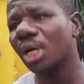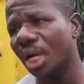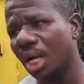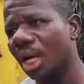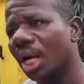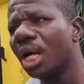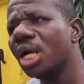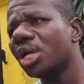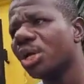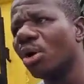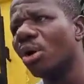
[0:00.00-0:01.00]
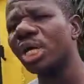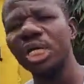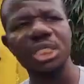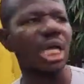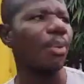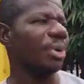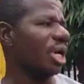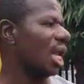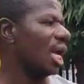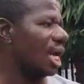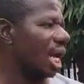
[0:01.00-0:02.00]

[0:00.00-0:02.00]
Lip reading: It has been like